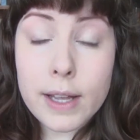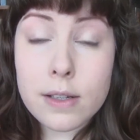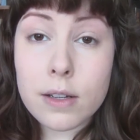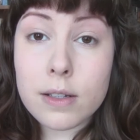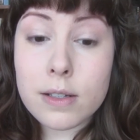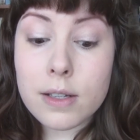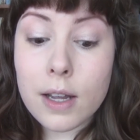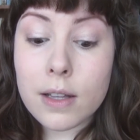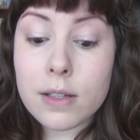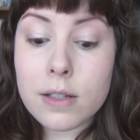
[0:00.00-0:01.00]
as you can
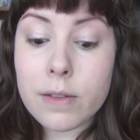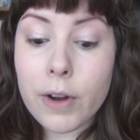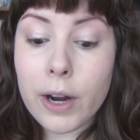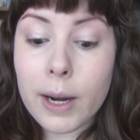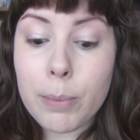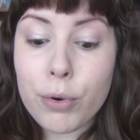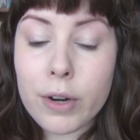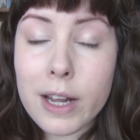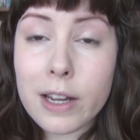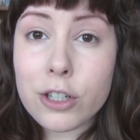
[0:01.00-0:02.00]
see, this is a very
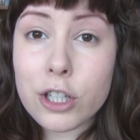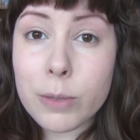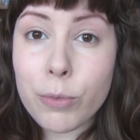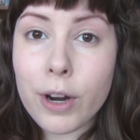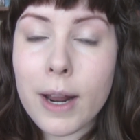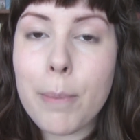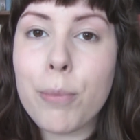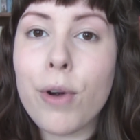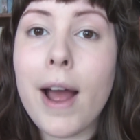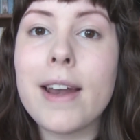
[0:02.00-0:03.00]
pretty, shimmery,
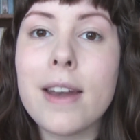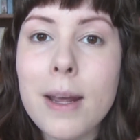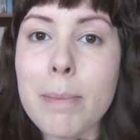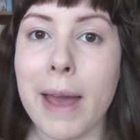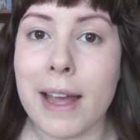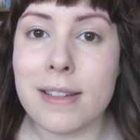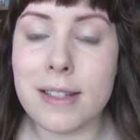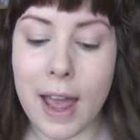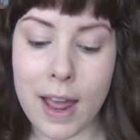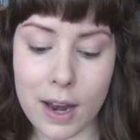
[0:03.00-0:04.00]
brightening
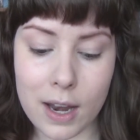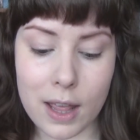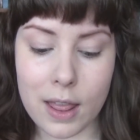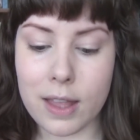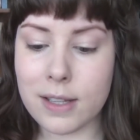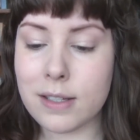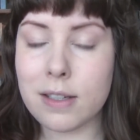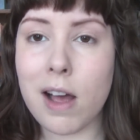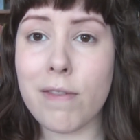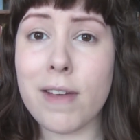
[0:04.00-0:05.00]
base, and this
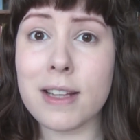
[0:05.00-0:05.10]
stuff